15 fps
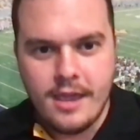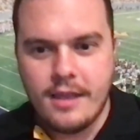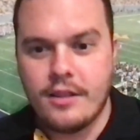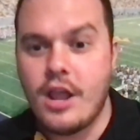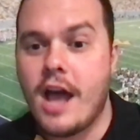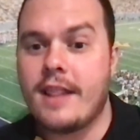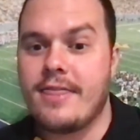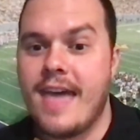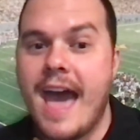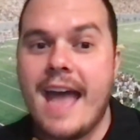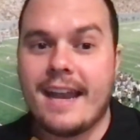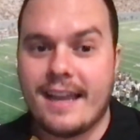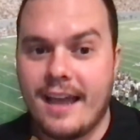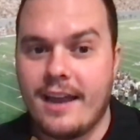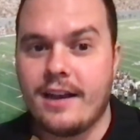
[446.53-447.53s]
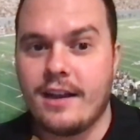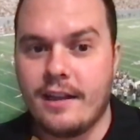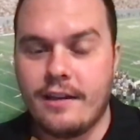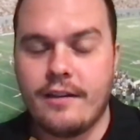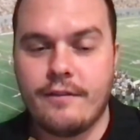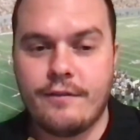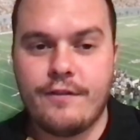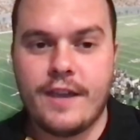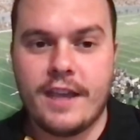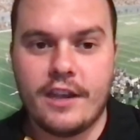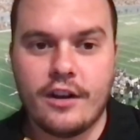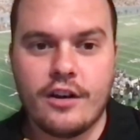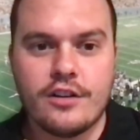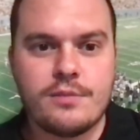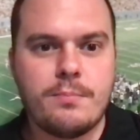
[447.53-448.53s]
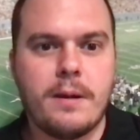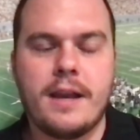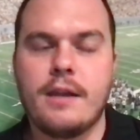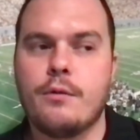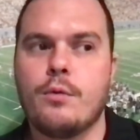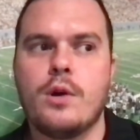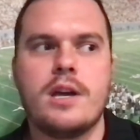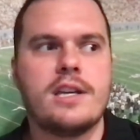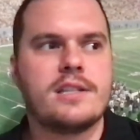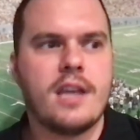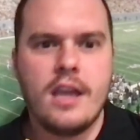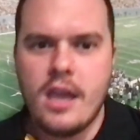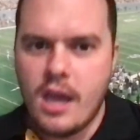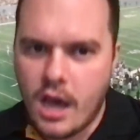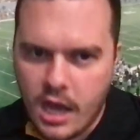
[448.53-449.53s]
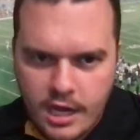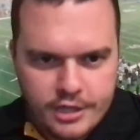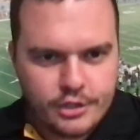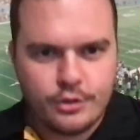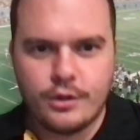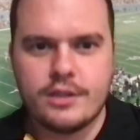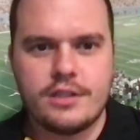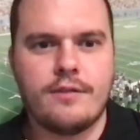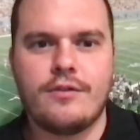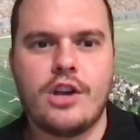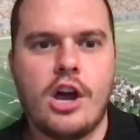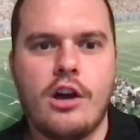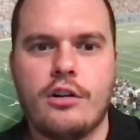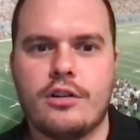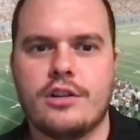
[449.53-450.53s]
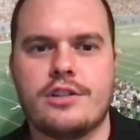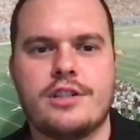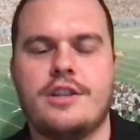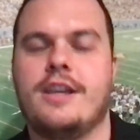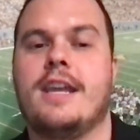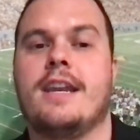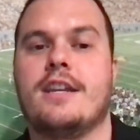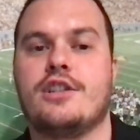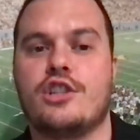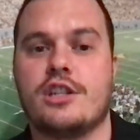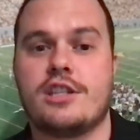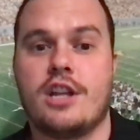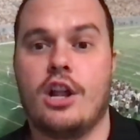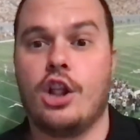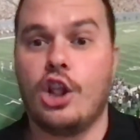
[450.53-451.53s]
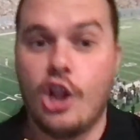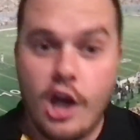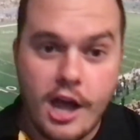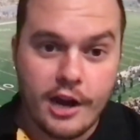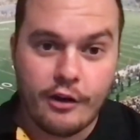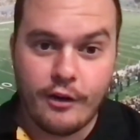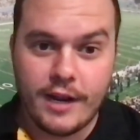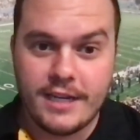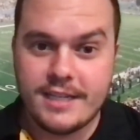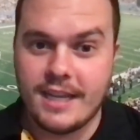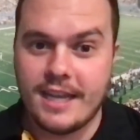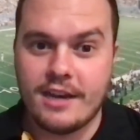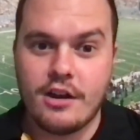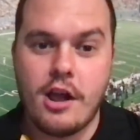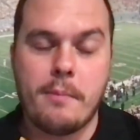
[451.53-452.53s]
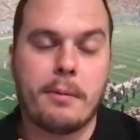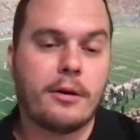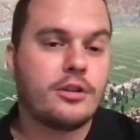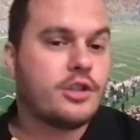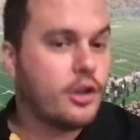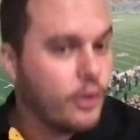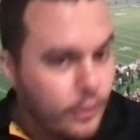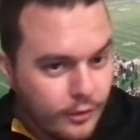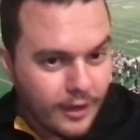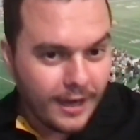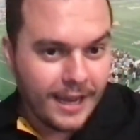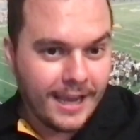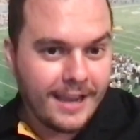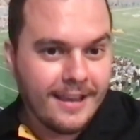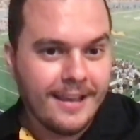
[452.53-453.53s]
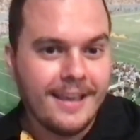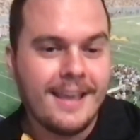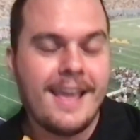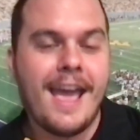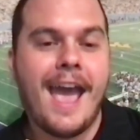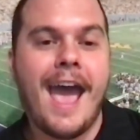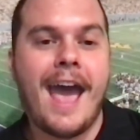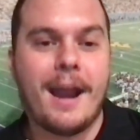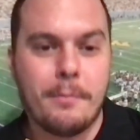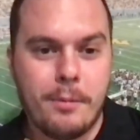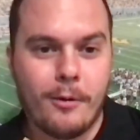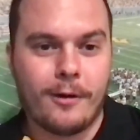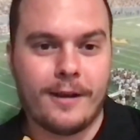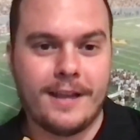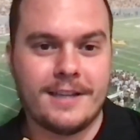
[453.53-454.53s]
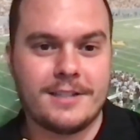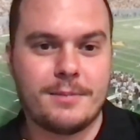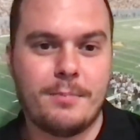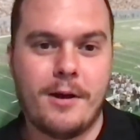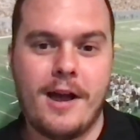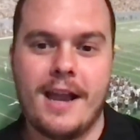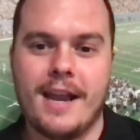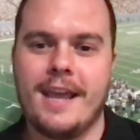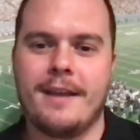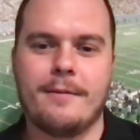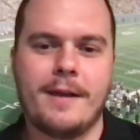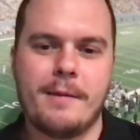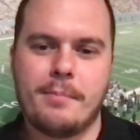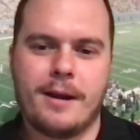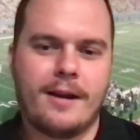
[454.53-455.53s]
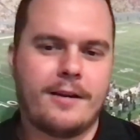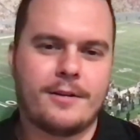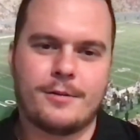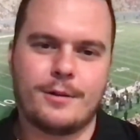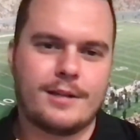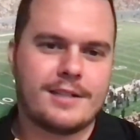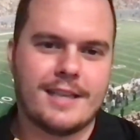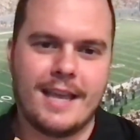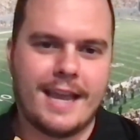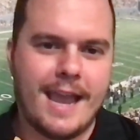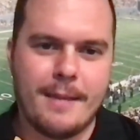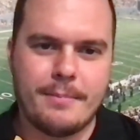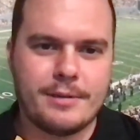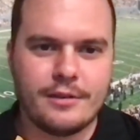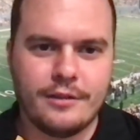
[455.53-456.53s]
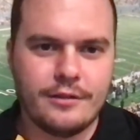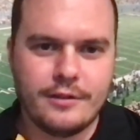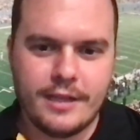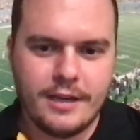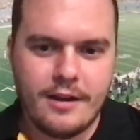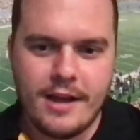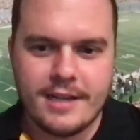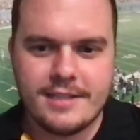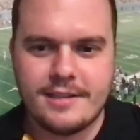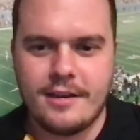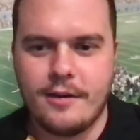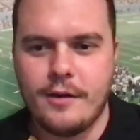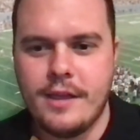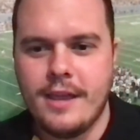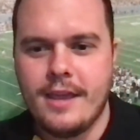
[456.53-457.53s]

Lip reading: Not that kind of figures, but it was hundreds of dollars to get in just a lottery to get an opportunity at a parking spot. And my parents were just like, absolutely not. So